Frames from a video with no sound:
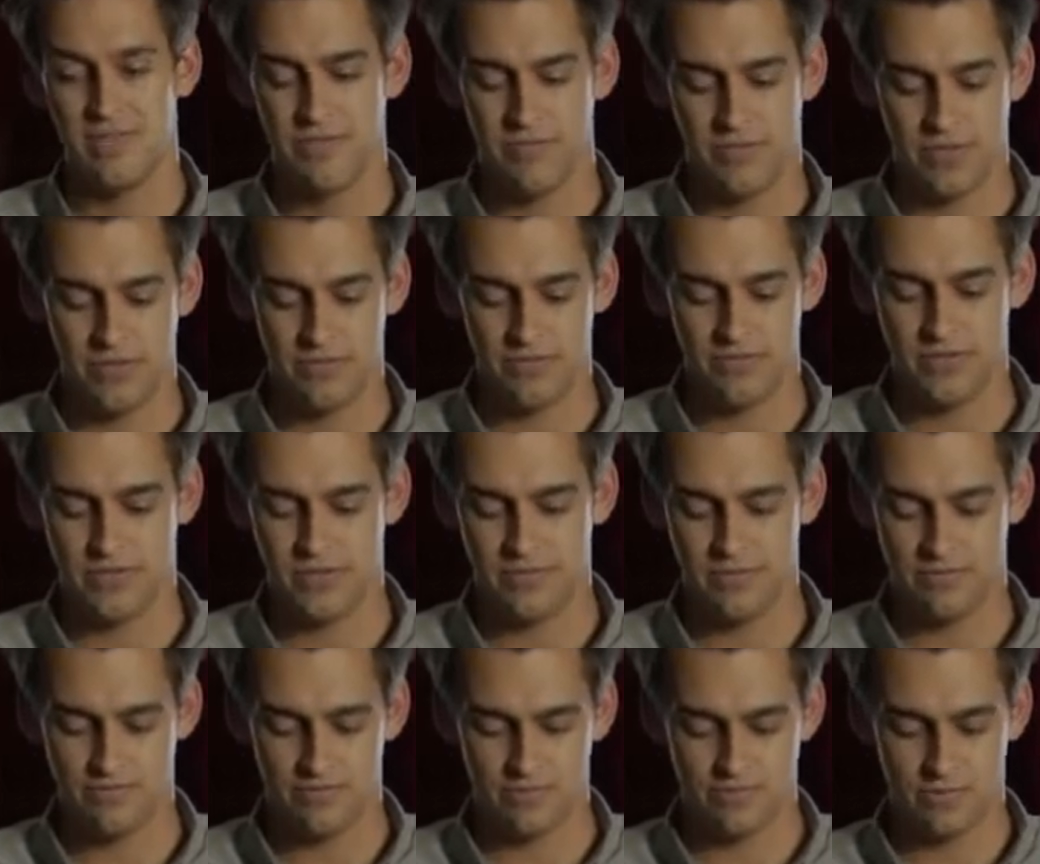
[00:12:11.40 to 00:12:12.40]

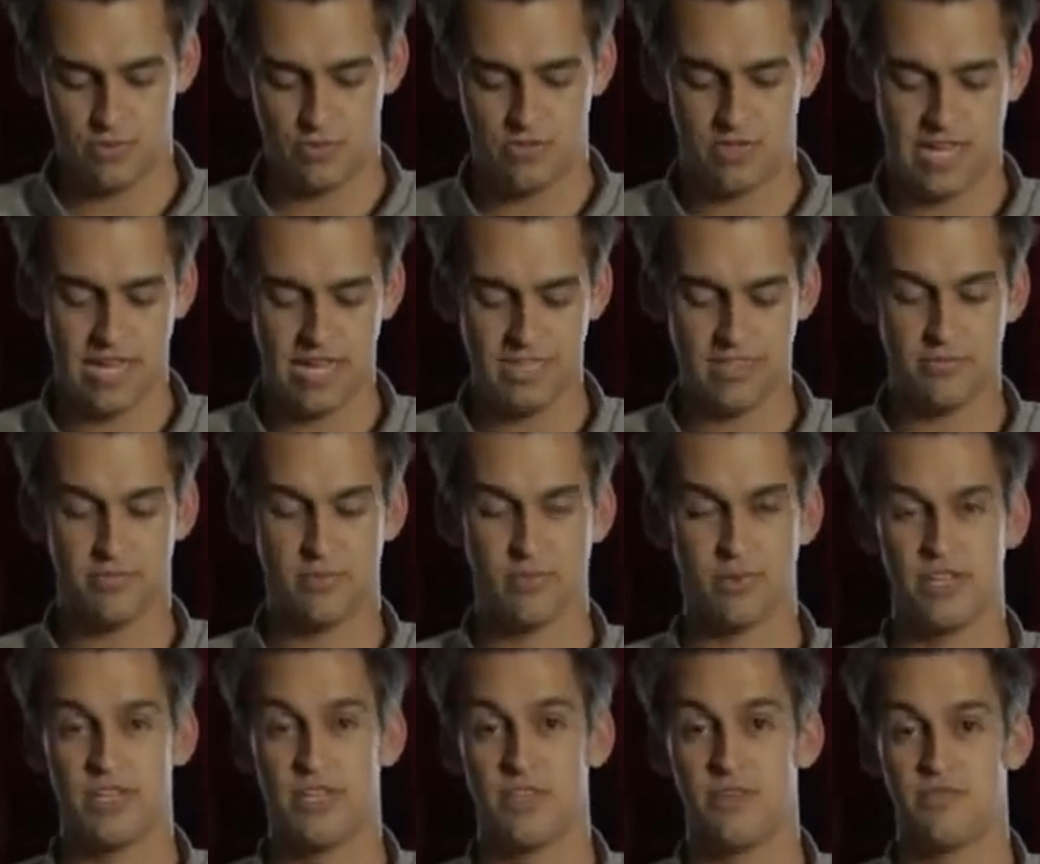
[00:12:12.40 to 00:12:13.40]
you've
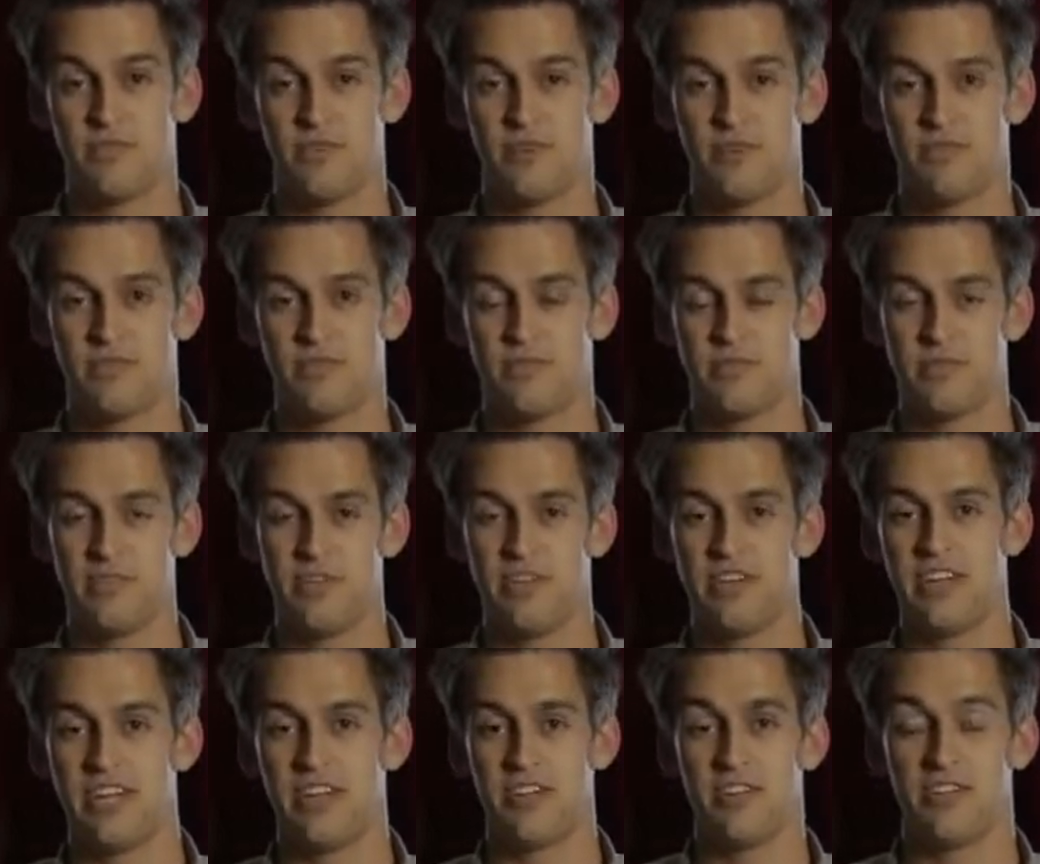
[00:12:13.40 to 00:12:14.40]
teleported your phone from
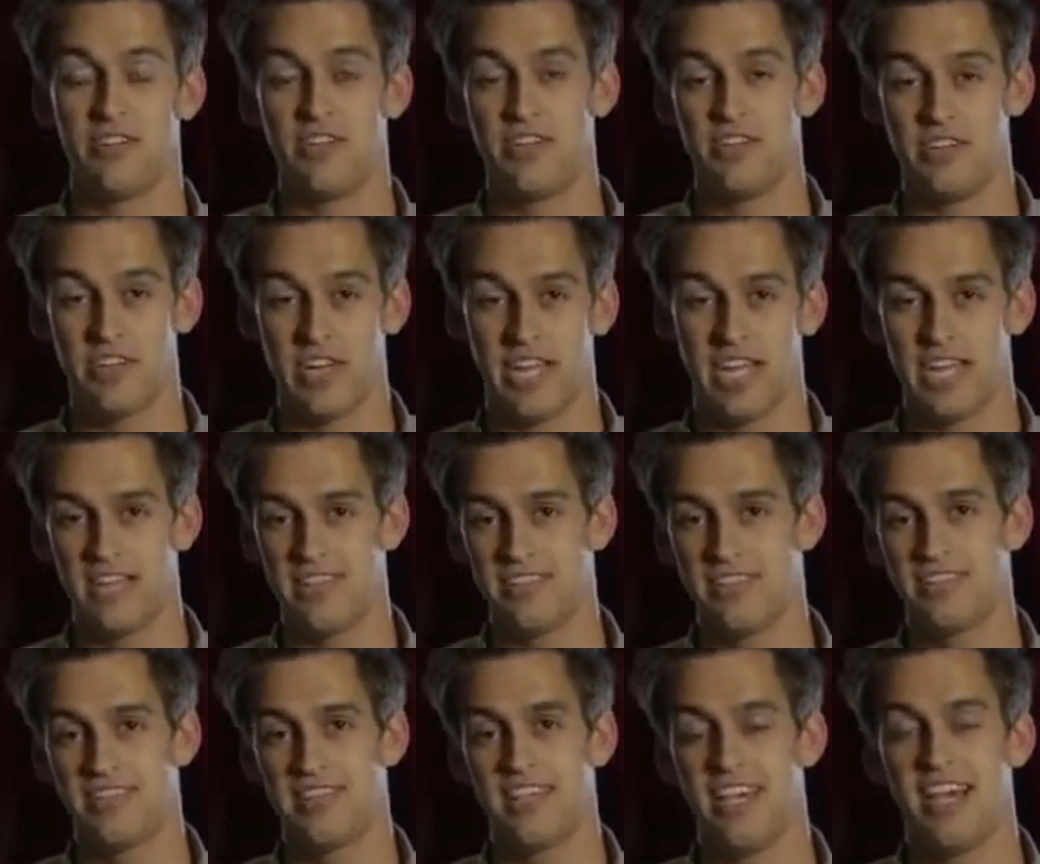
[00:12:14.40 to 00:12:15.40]
your ear to your
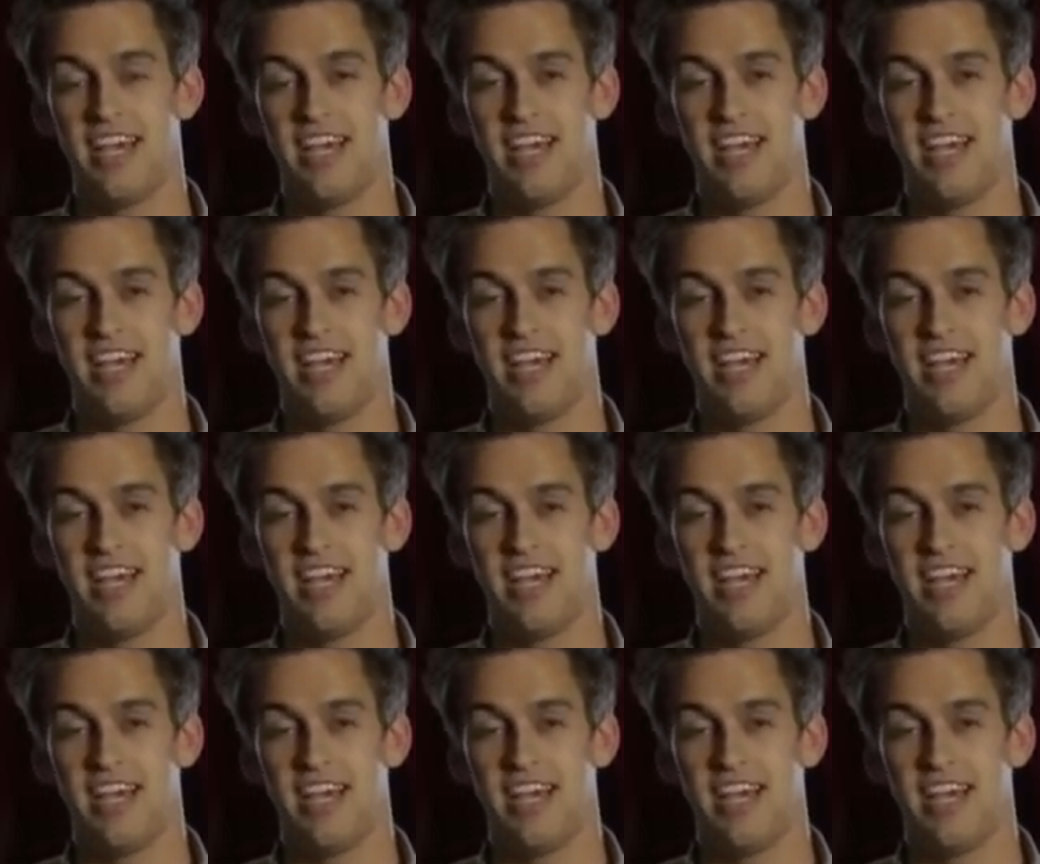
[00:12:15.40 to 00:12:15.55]
hands.